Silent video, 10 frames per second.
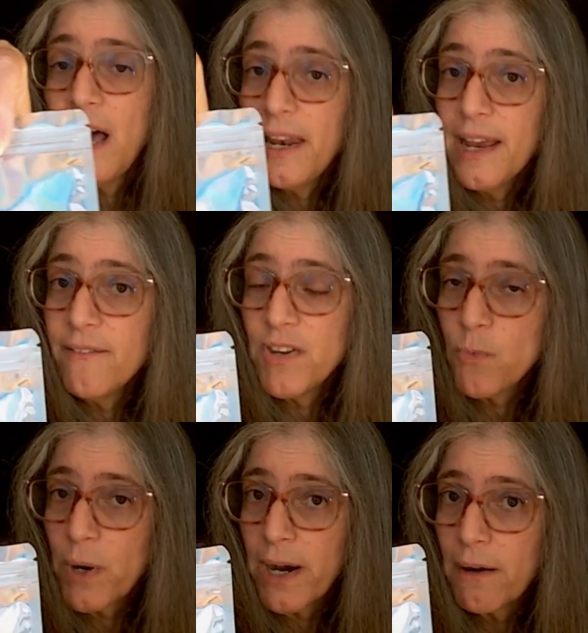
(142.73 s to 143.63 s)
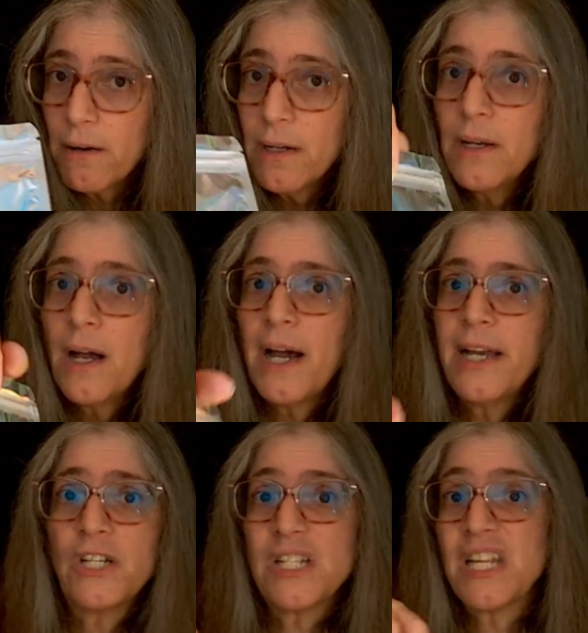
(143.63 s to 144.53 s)
everywhere. I
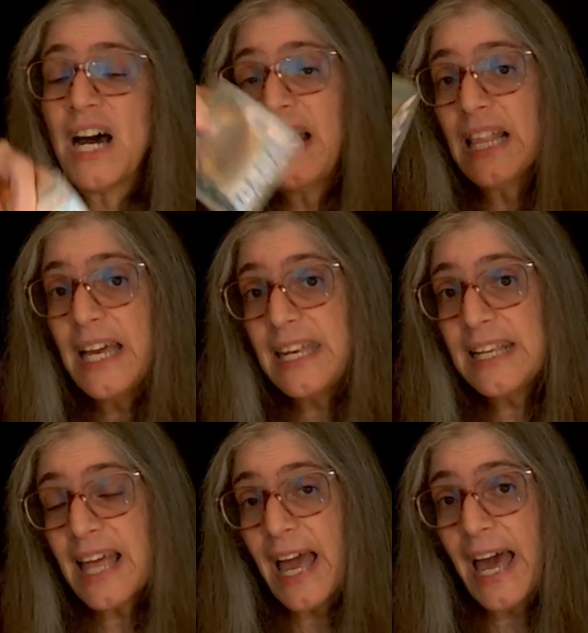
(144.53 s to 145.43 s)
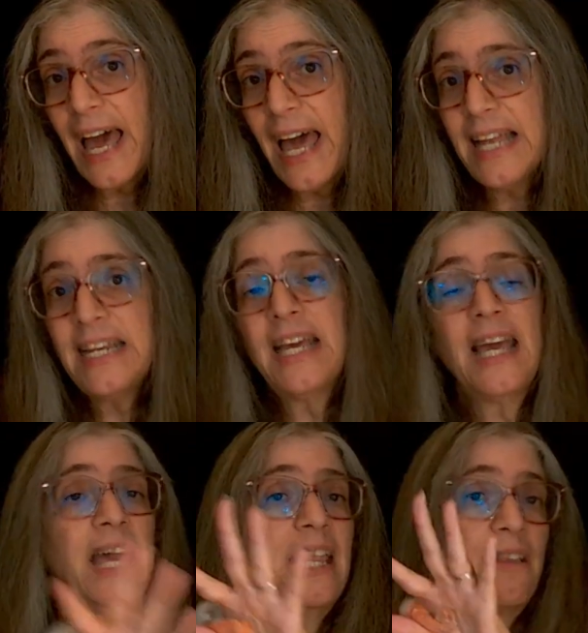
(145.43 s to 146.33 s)
just highlighted the hat
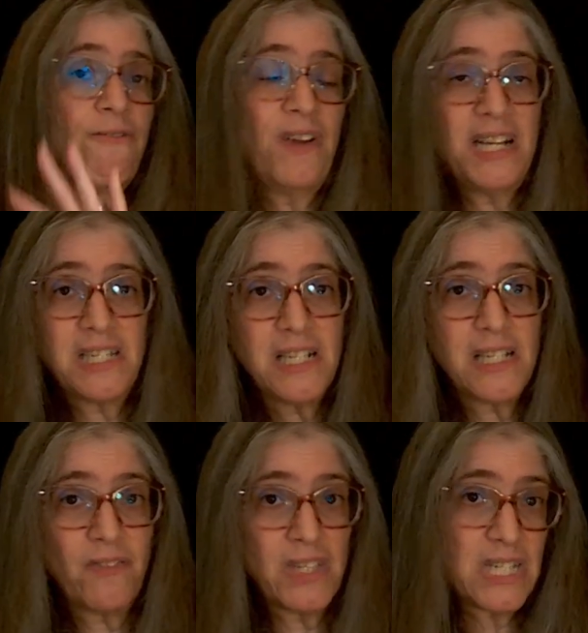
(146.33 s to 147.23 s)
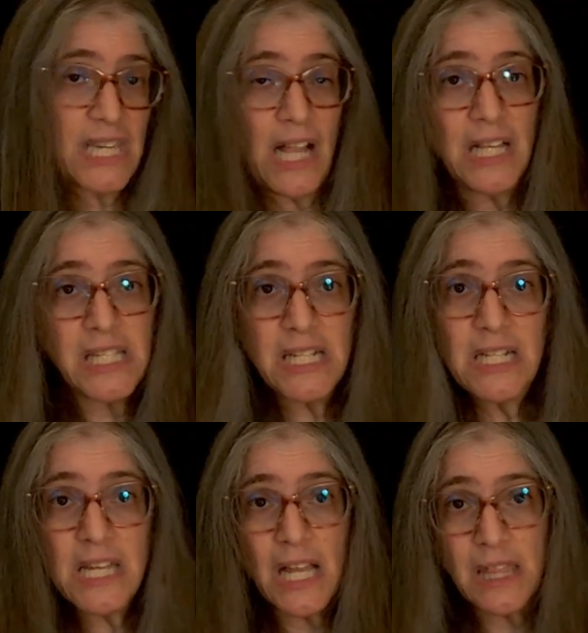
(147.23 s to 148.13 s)
and the faces of the
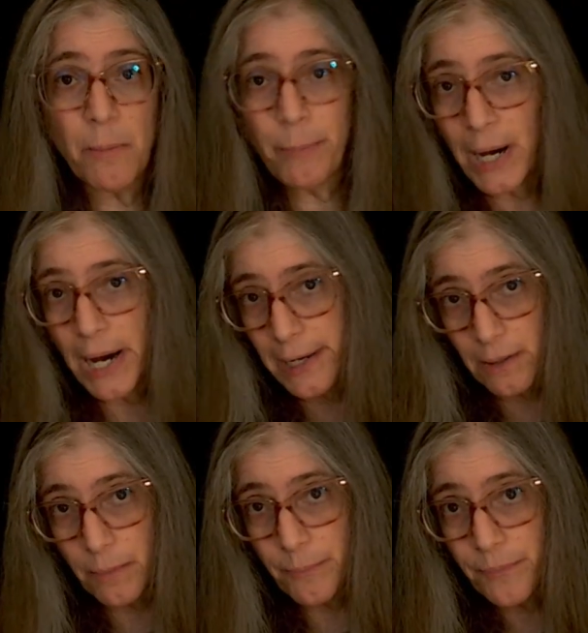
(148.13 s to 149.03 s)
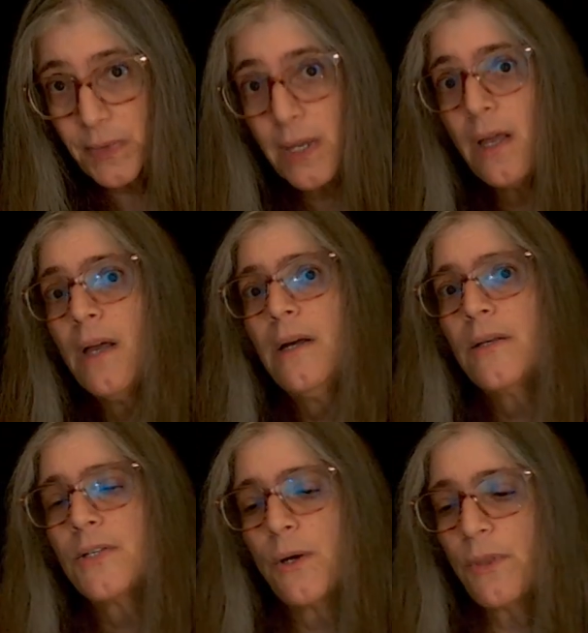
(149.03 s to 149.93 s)
skeletons at the bottom.
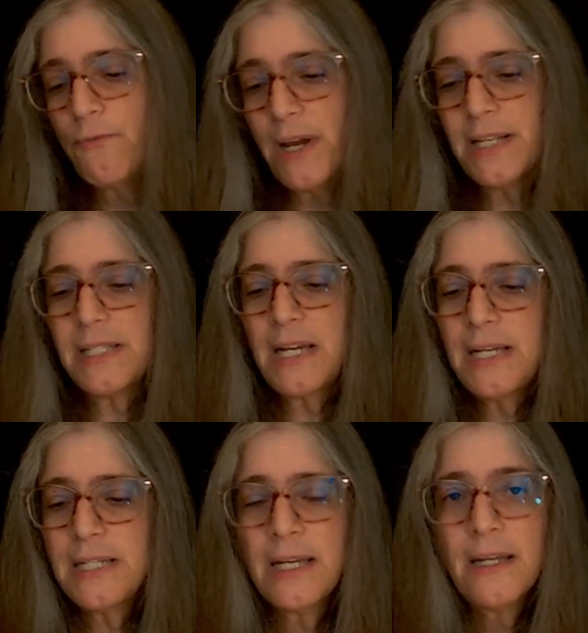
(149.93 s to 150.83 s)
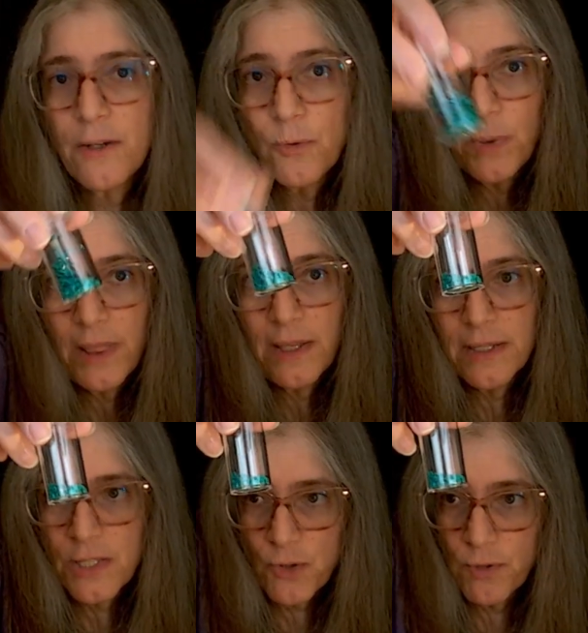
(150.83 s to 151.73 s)
So the rest I did with
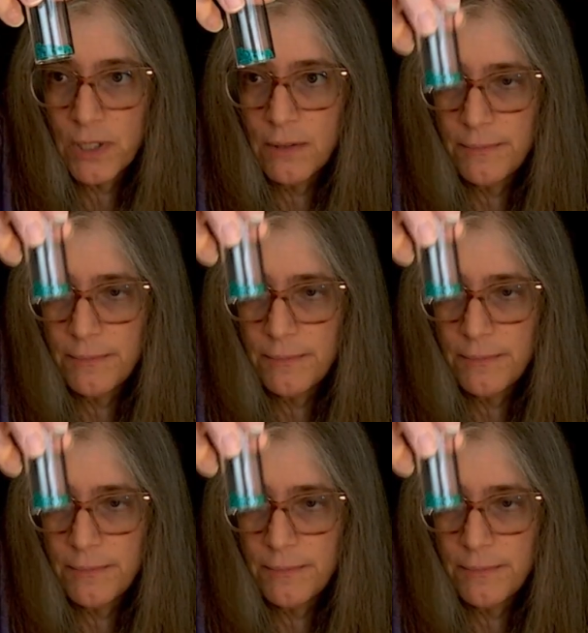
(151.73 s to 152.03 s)
this drill.